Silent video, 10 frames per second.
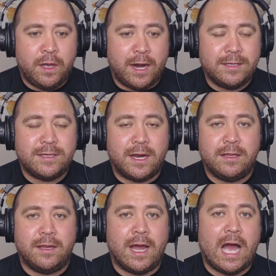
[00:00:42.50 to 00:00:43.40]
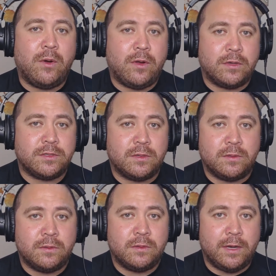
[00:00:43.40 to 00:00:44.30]
i decided that i would
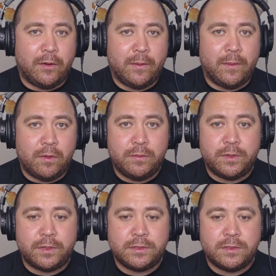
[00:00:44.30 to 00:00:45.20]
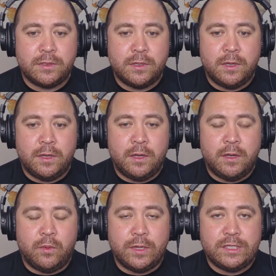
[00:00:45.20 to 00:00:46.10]
also narrate my own books
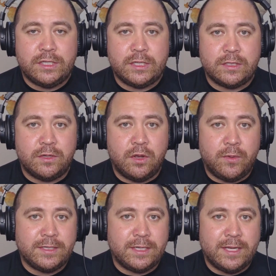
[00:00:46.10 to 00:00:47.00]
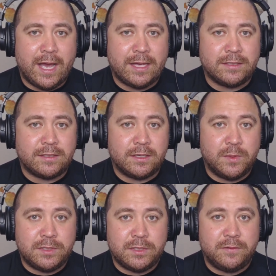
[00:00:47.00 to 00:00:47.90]
which is no easy task
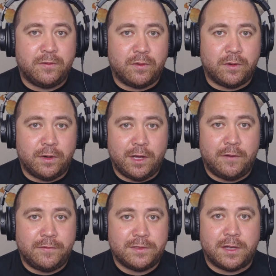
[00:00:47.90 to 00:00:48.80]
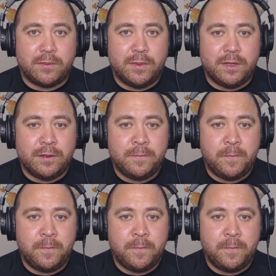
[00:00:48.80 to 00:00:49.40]
especially for a novice like me